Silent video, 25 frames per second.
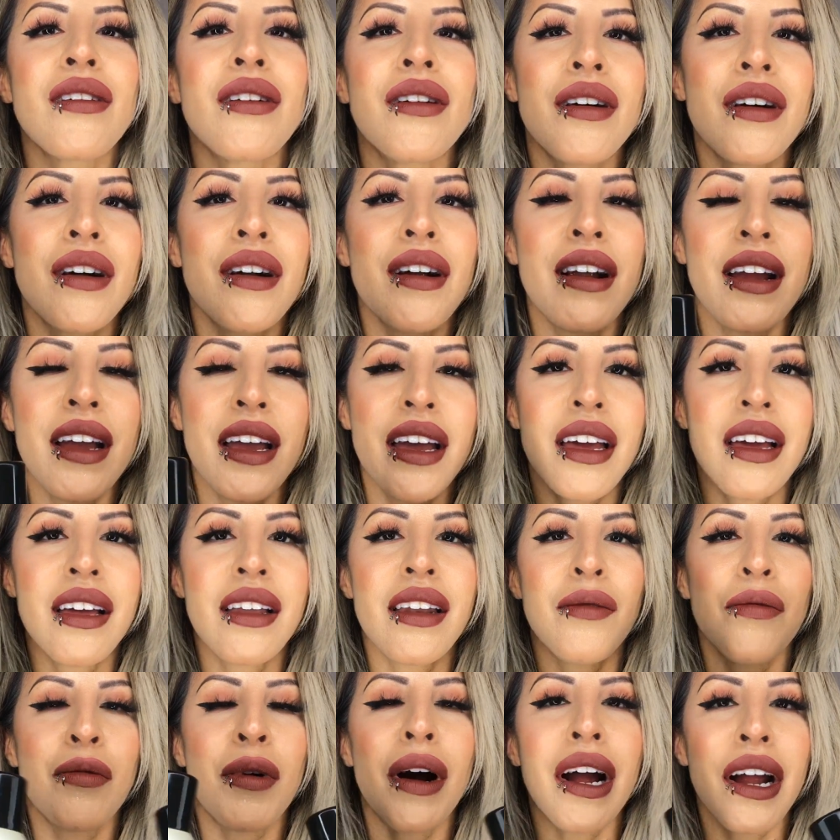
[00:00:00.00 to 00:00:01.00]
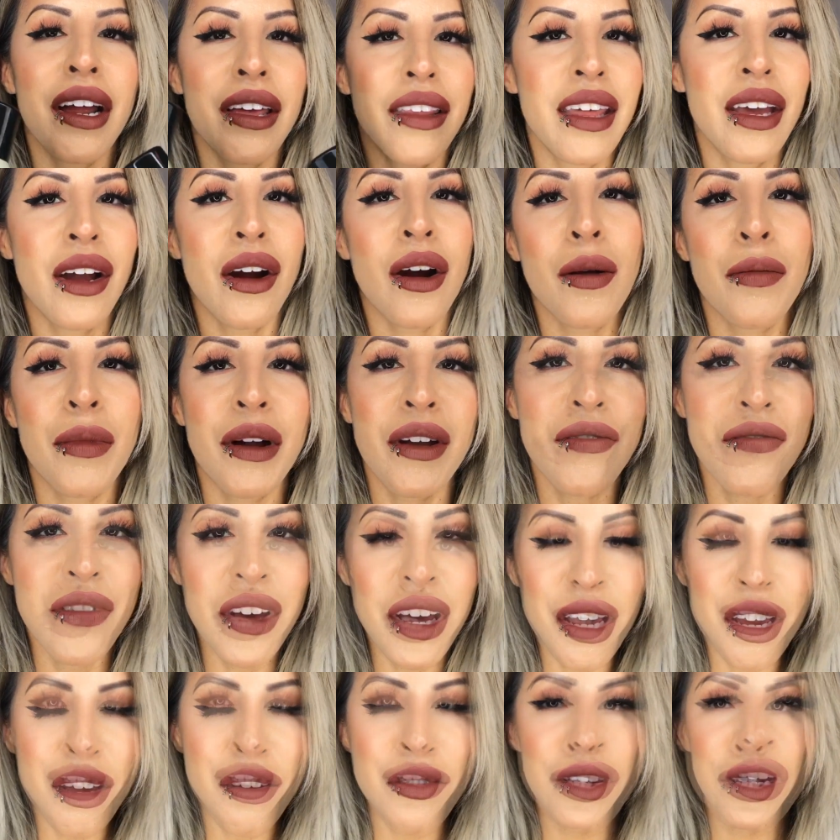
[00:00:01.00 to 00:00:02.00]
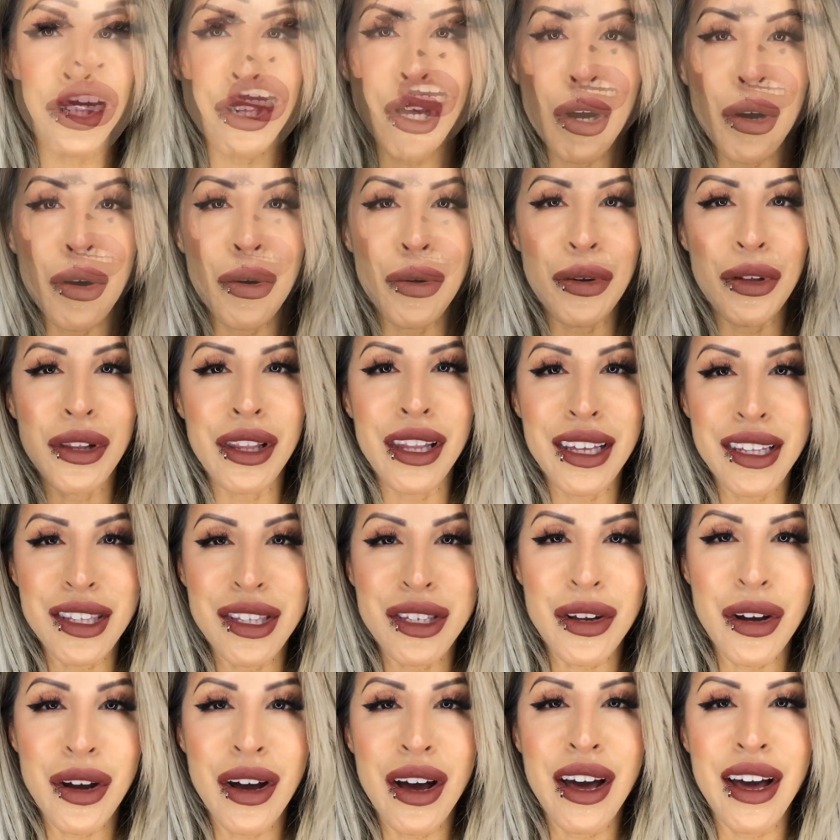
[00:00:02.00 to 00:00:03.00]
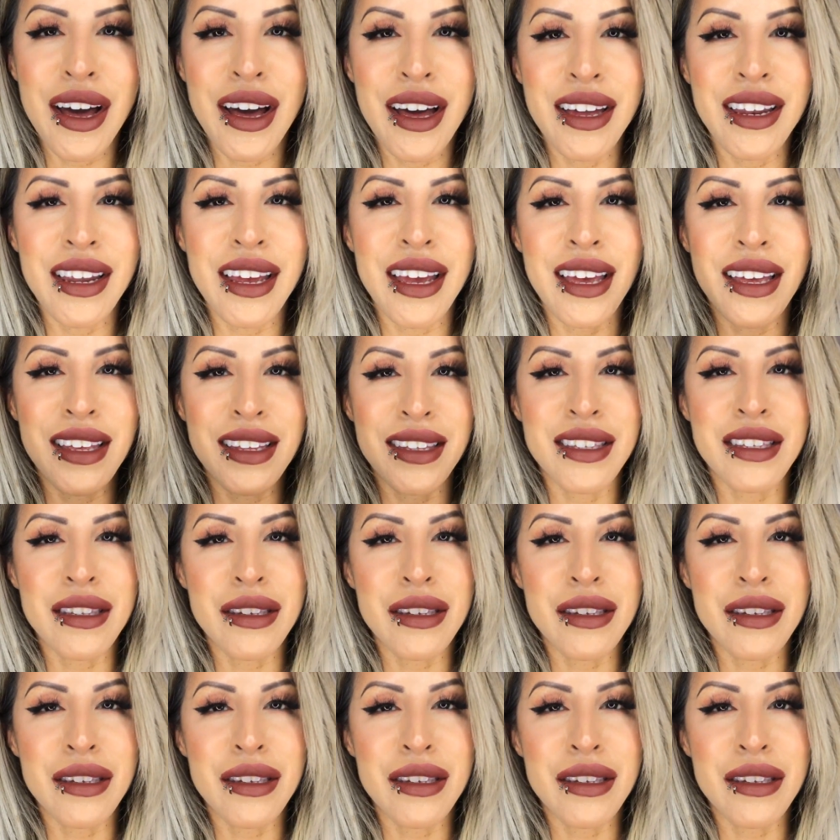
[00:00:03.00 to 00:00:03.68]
are and why they are my fave. So let's go ahead and